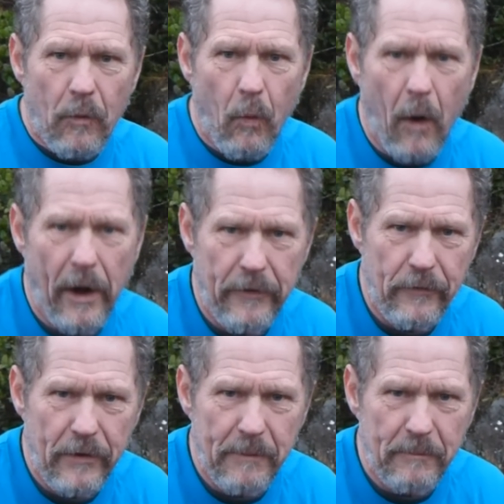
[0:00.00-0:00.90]

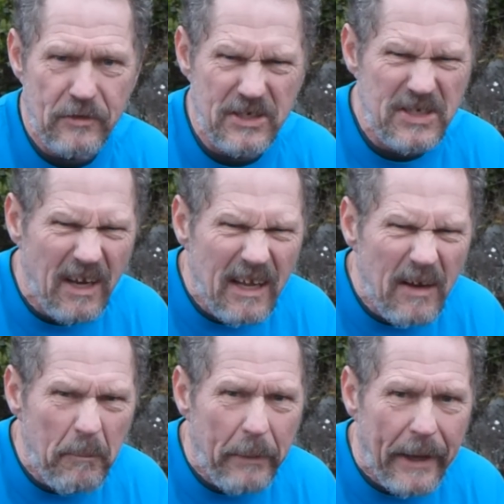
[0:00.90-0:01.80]
water them just a
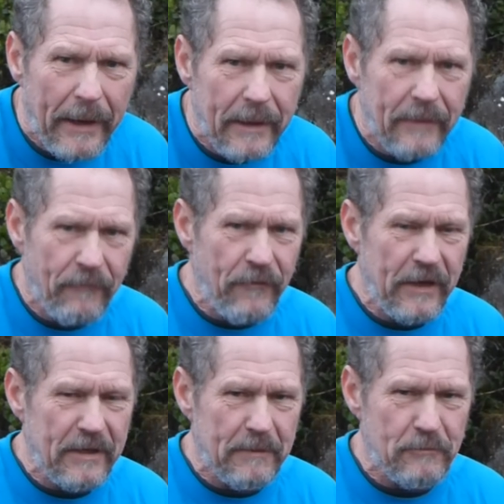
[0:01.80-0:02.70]
little bit,
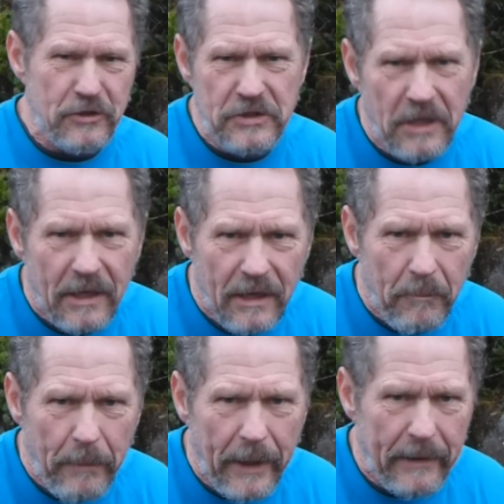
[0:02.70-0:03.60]
feed them just a
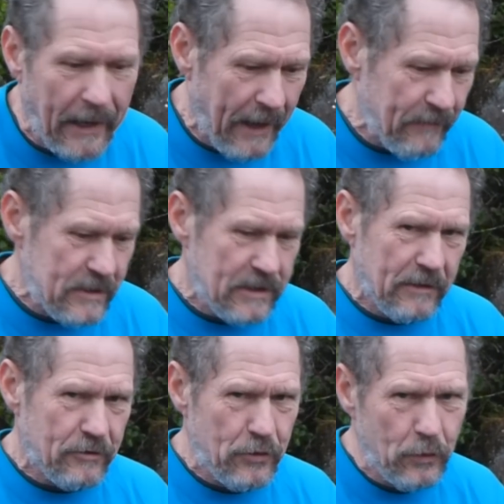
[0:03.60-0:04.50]
little bit, and they have these
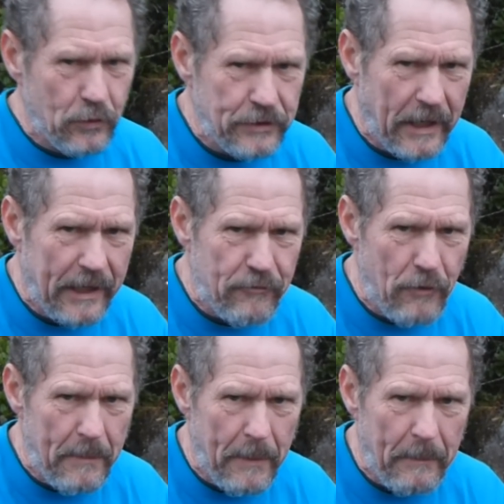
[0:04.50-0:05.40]
little tools and they
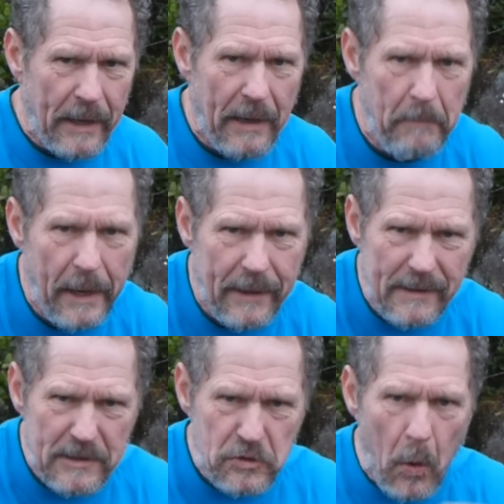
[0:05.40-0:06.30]
trim them and they make
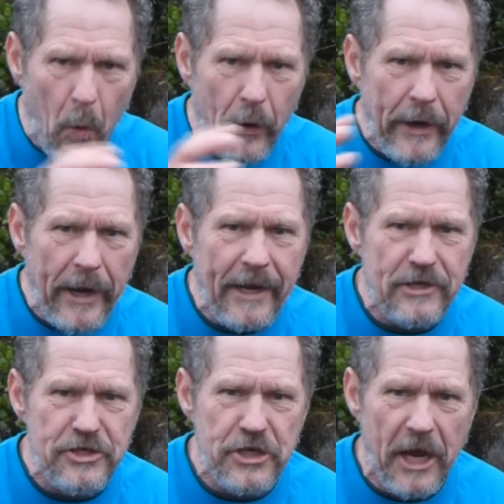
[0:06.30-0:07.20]
these ornate
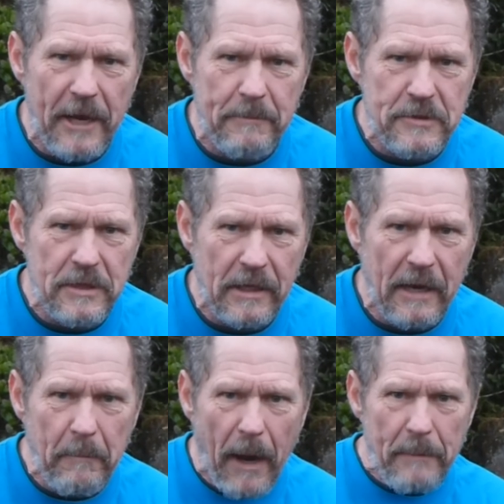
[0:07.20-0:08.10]
shapes. And
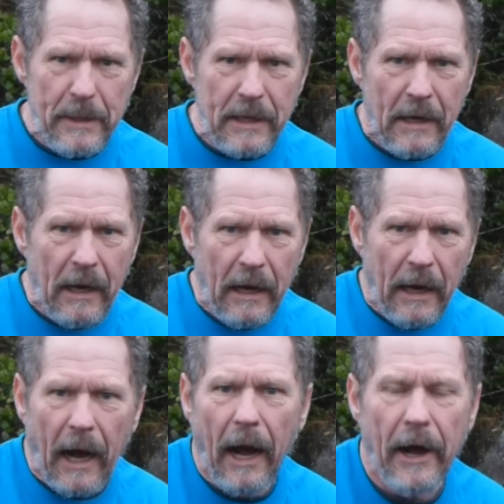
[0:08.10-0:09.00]
they might be
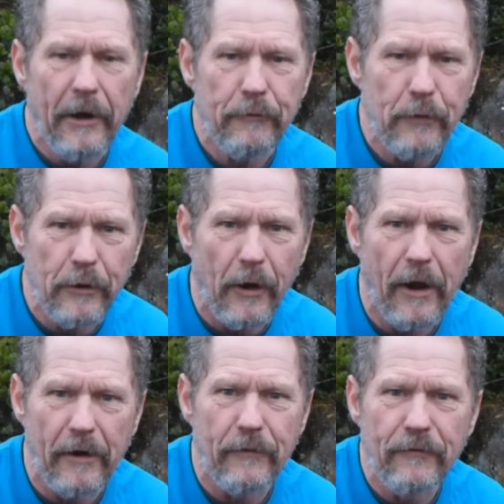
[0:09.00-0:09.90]
100 or
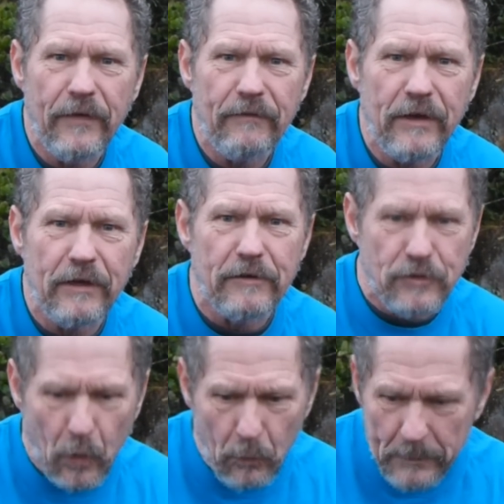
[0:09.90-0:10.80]
150
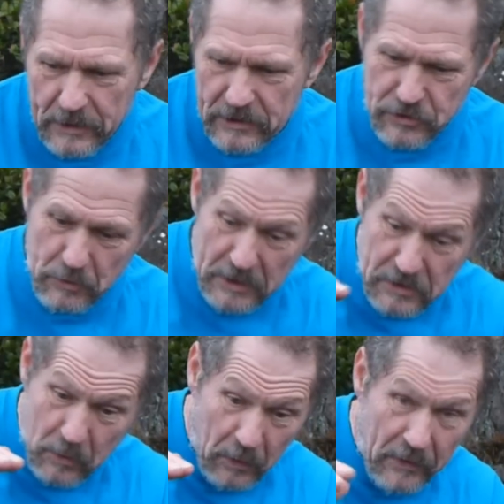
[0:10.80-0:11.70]
years old, but these
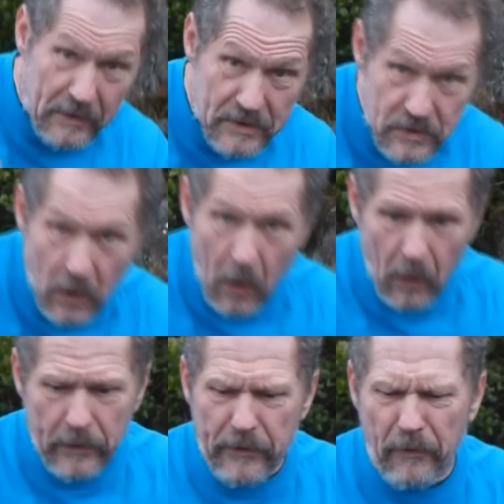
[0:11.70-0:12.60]
trees are only this
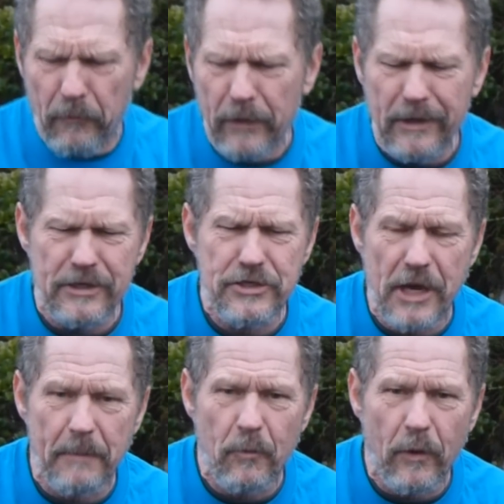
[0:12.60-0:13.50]
tall and they're really
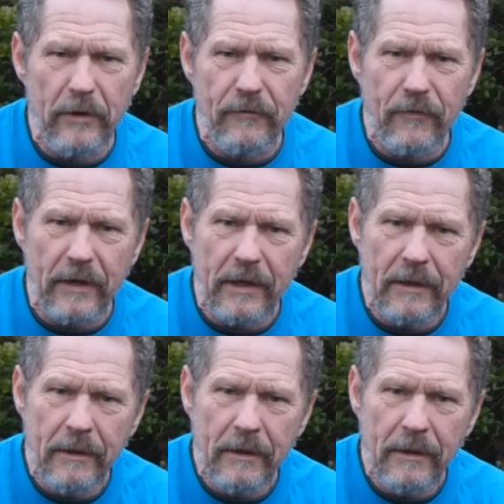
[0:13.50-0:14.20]
shaped wonderfully.